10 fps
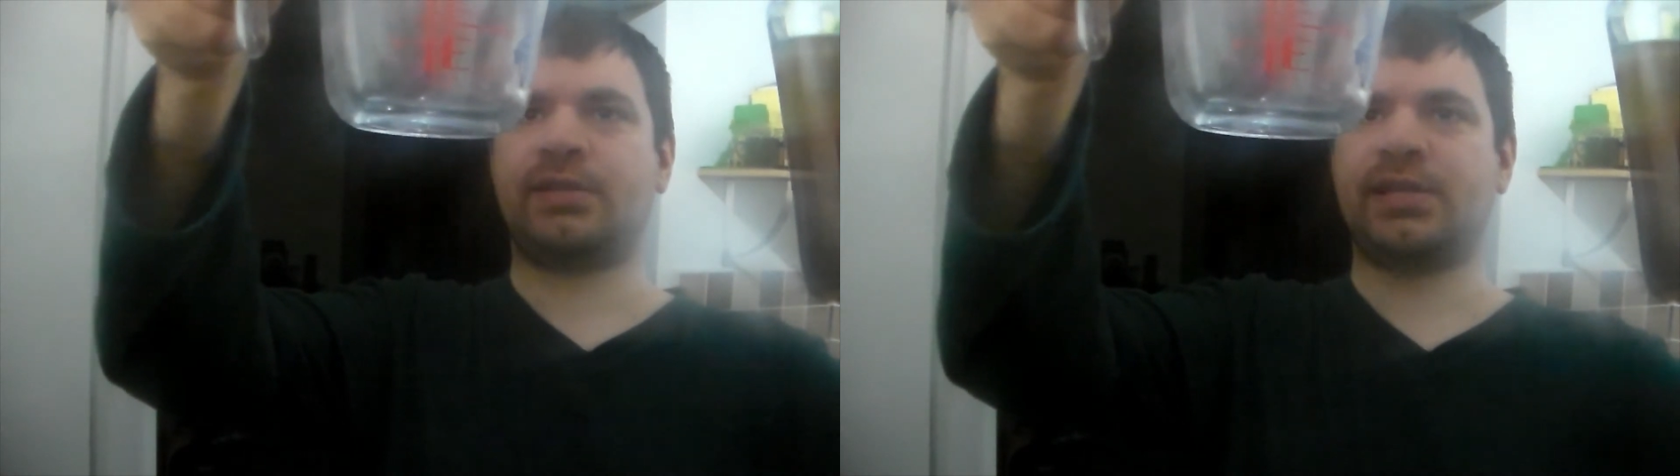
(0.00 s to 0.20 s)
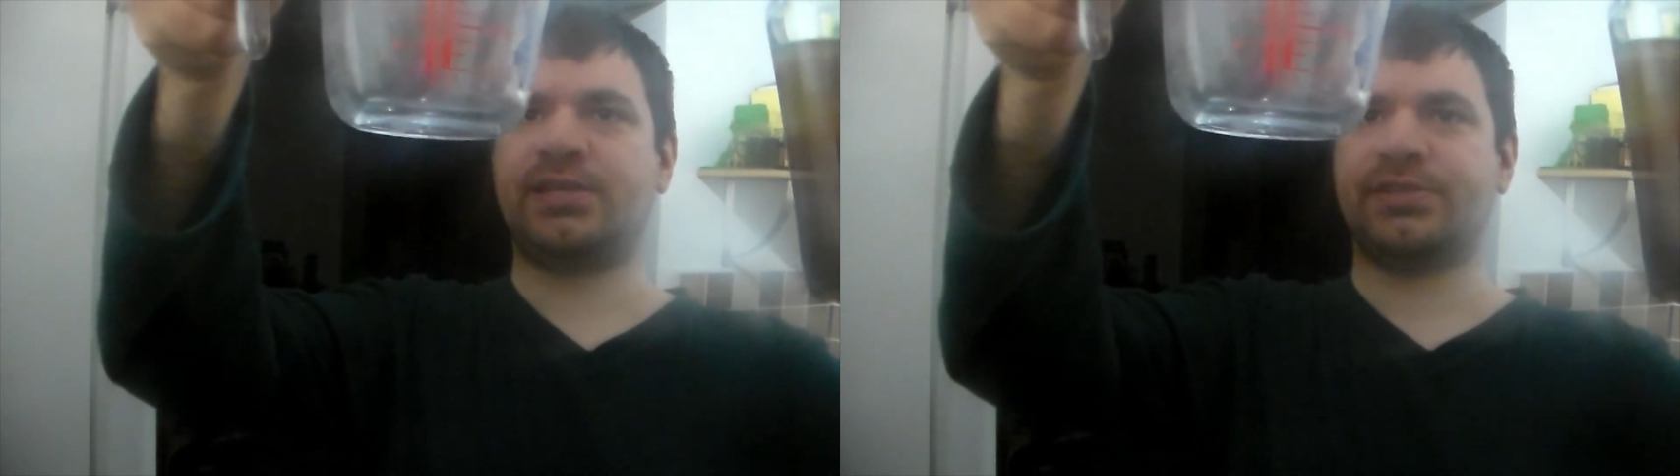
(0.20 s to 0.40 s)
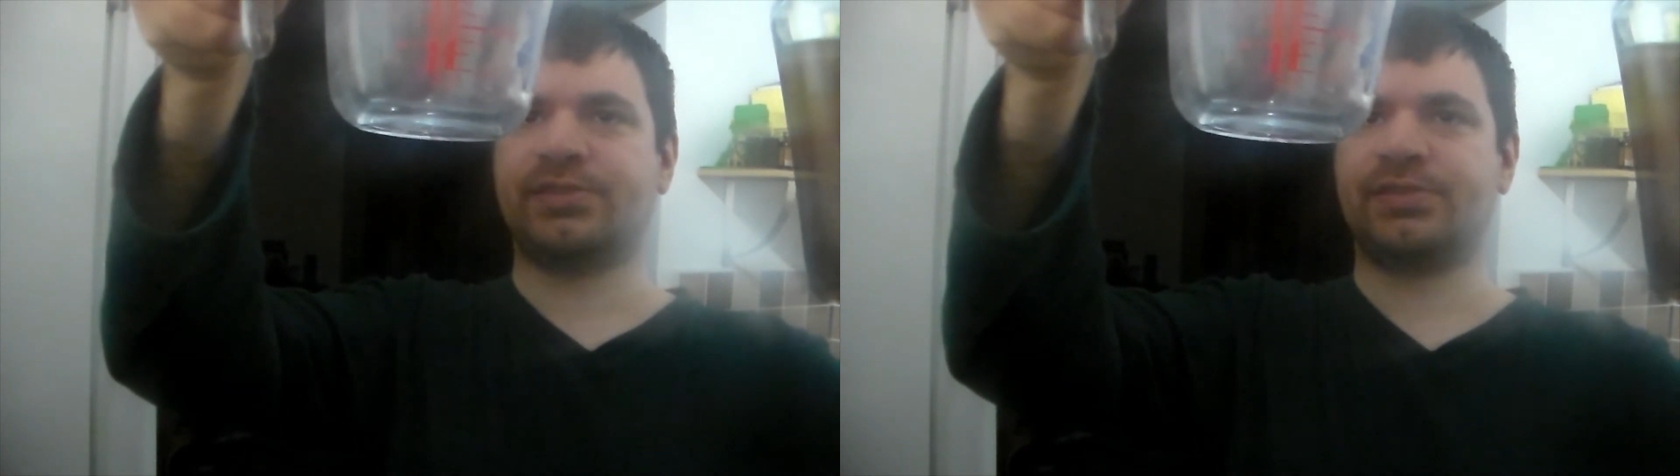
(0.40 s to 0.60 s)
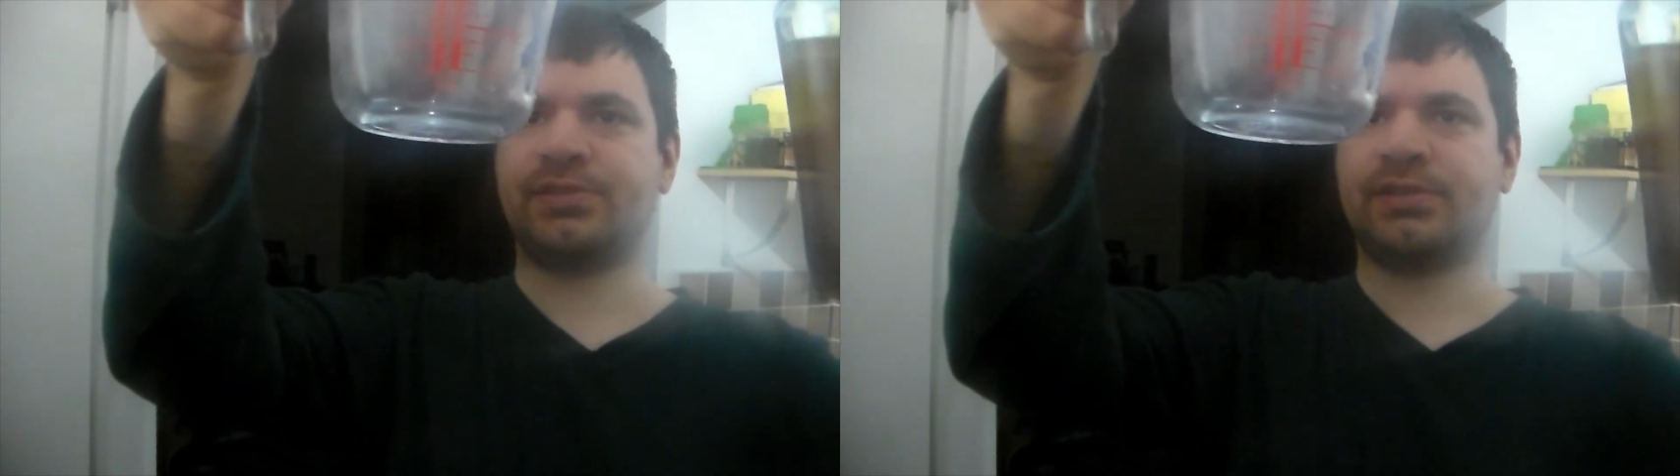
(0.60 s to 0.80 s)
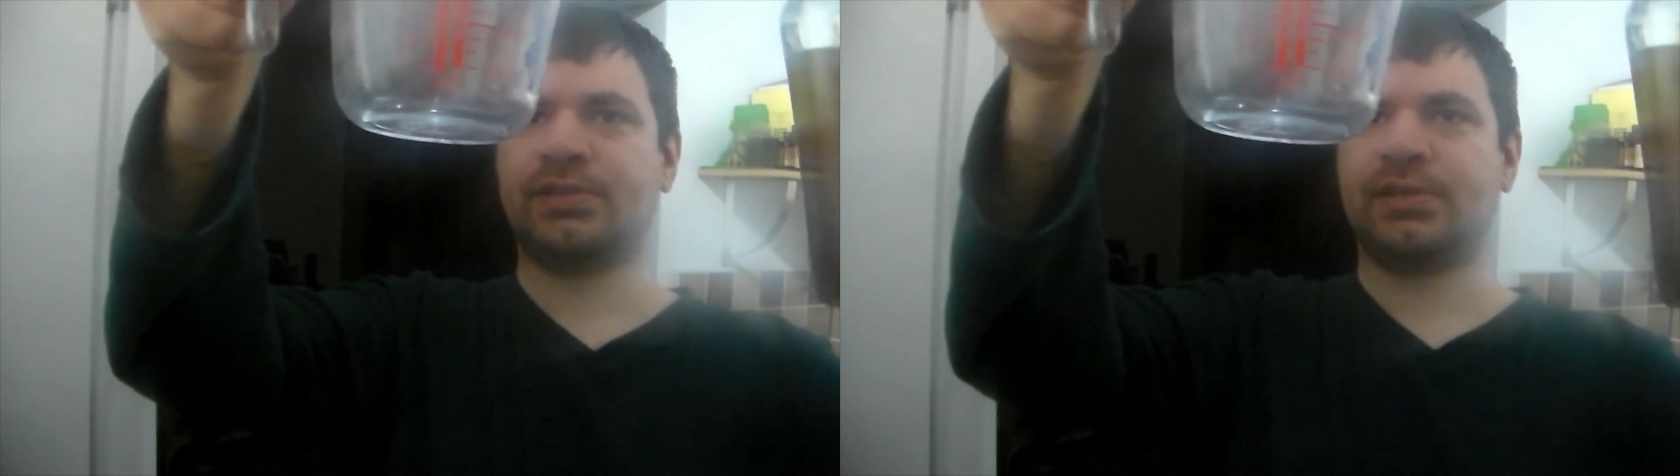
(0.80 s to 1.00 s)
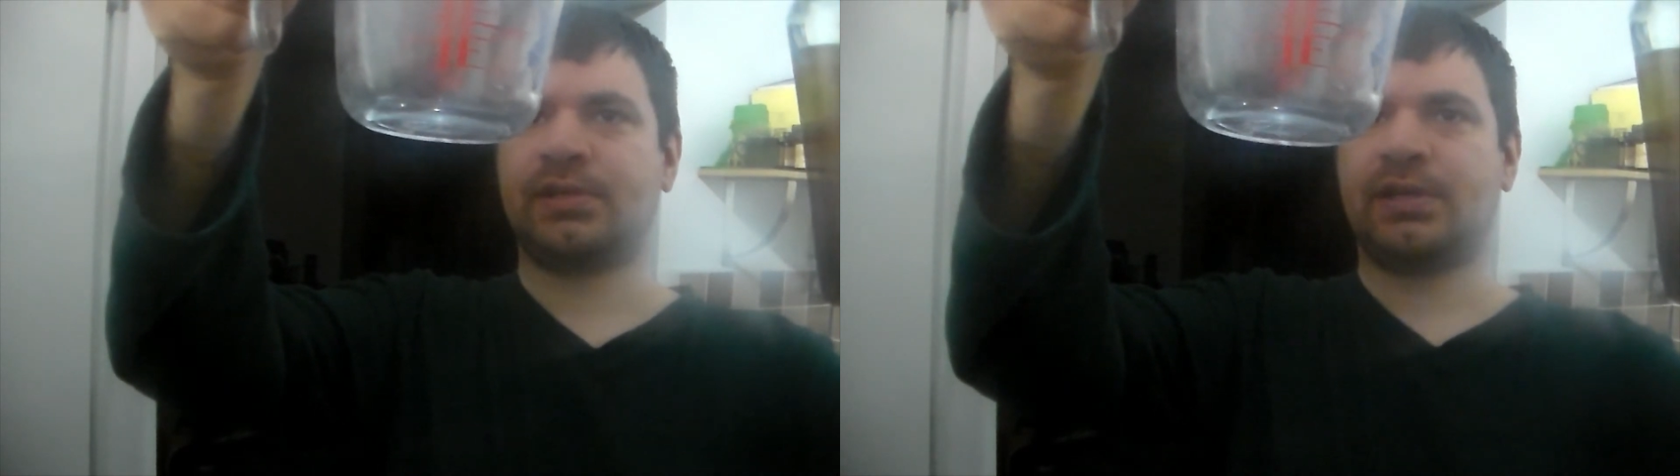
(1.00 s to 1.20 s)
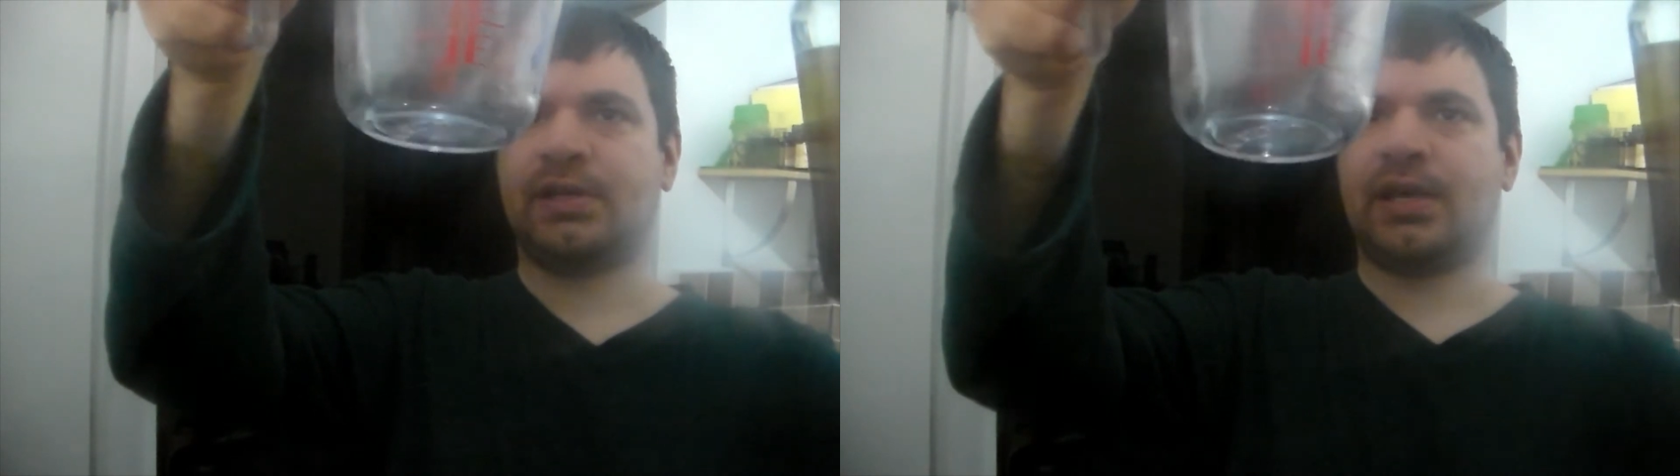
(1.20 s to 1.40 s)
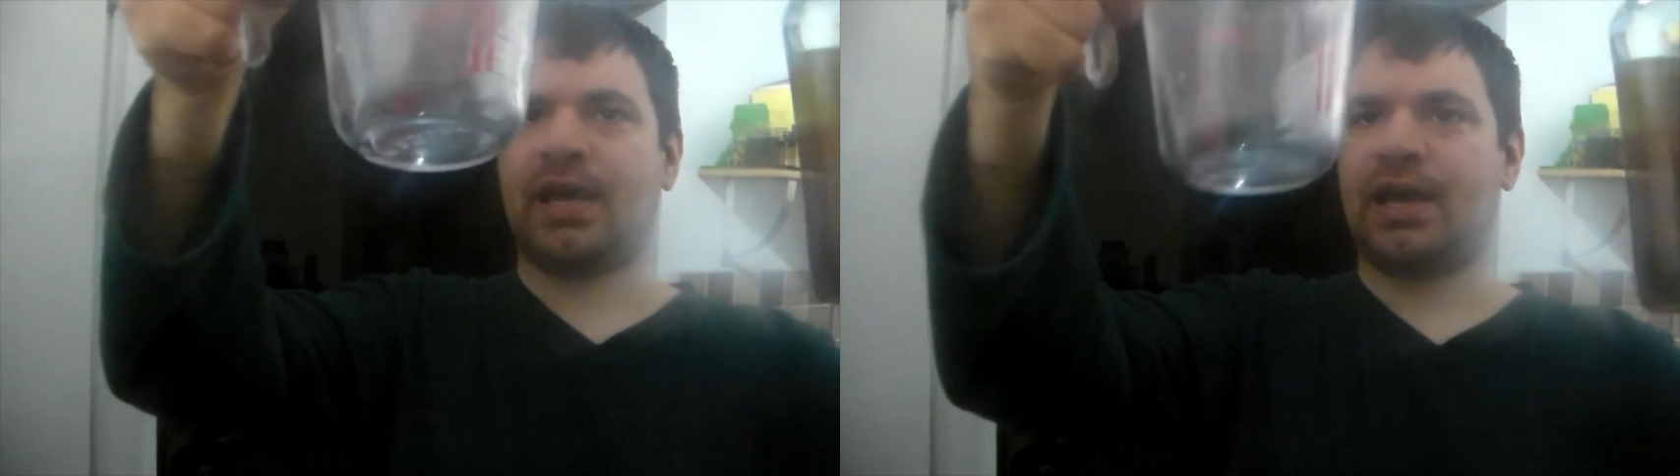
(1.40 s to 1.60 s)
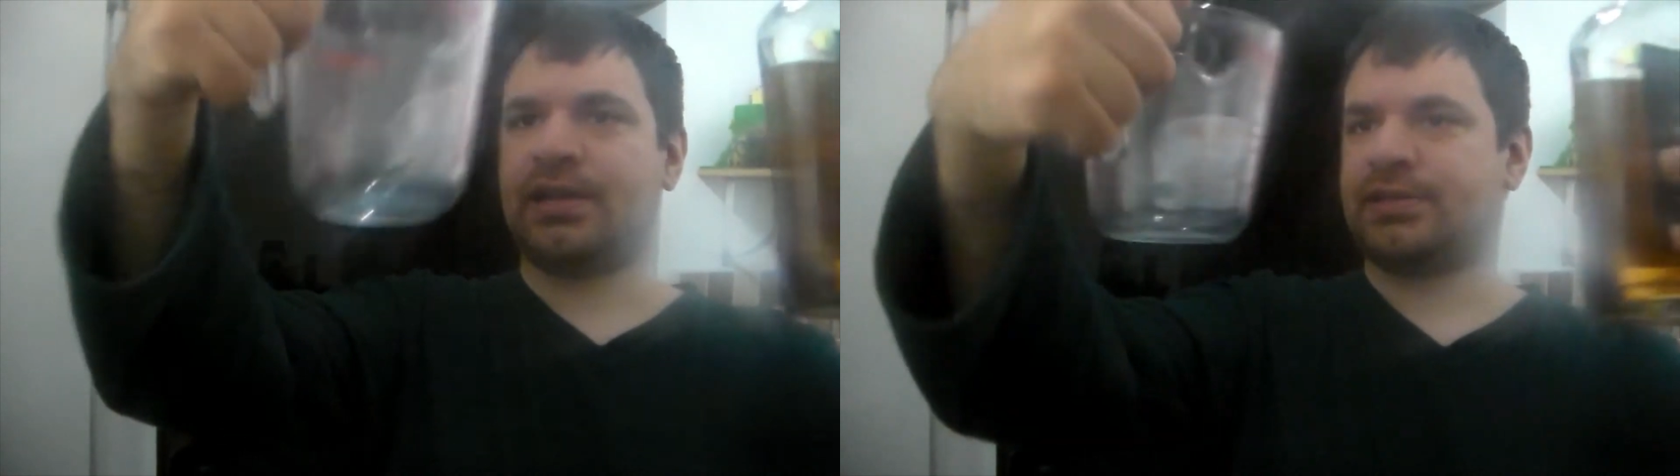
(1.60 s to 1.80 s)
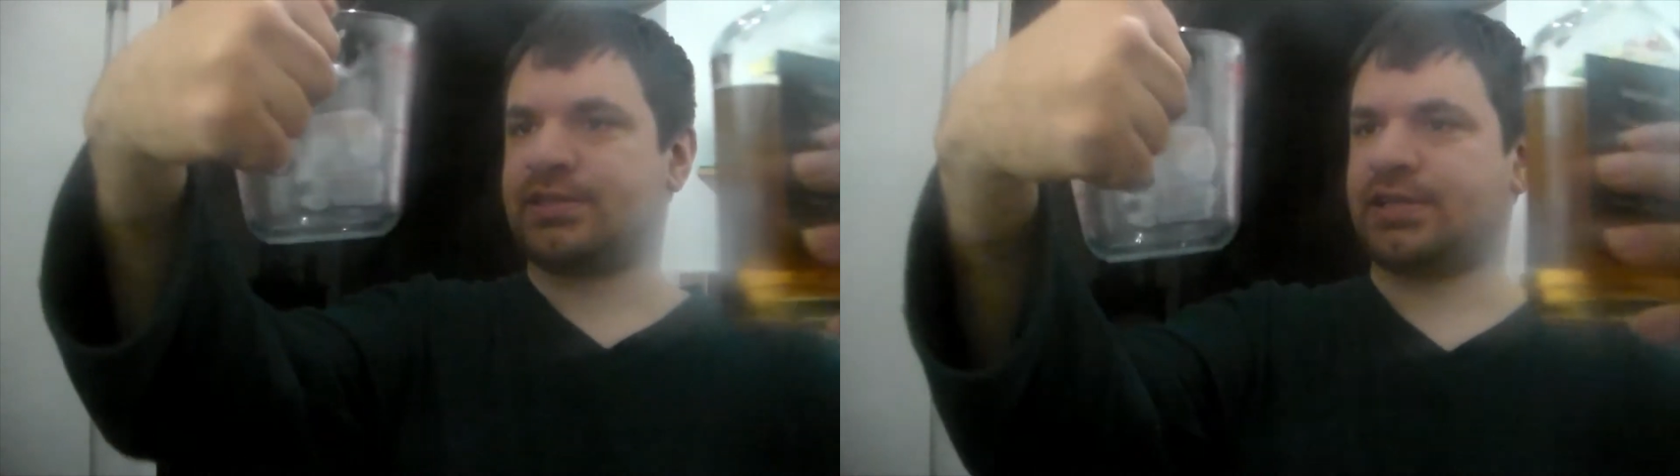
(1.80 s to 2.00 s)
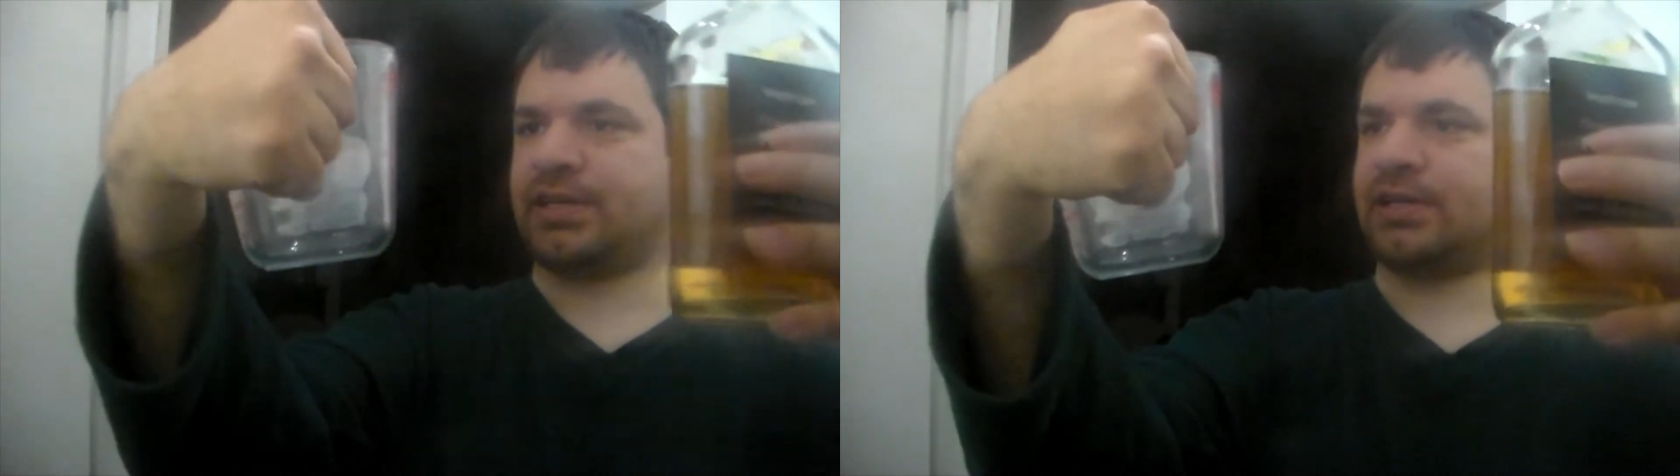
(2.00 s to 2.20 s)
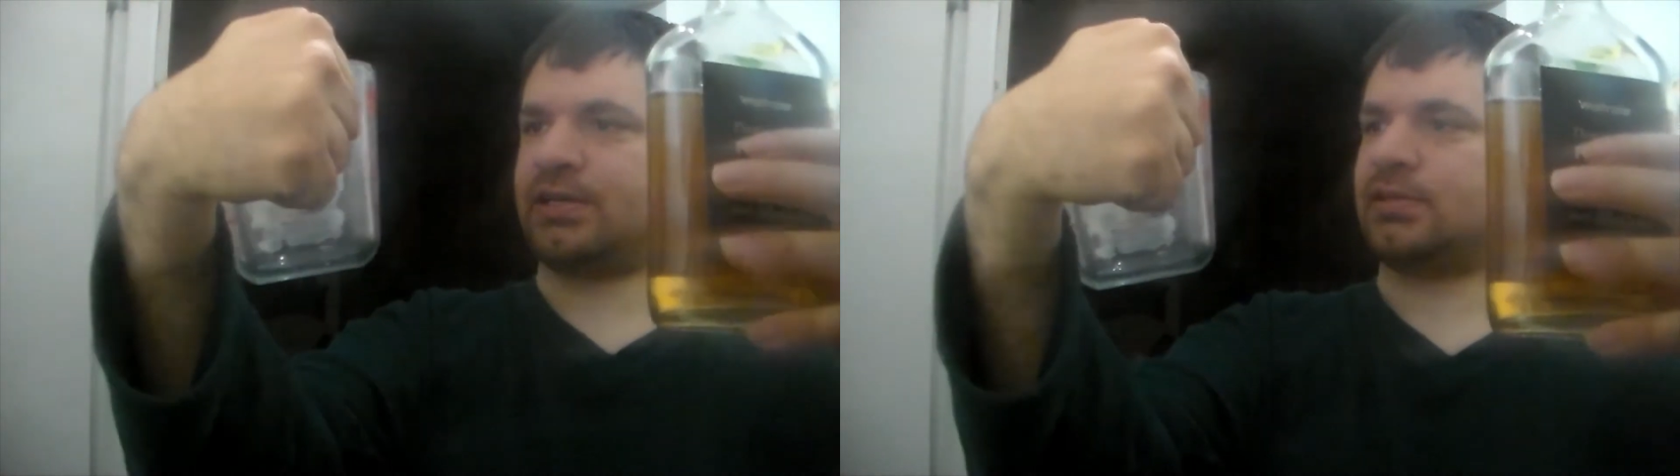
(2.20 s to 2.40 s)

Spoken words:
litres, and oh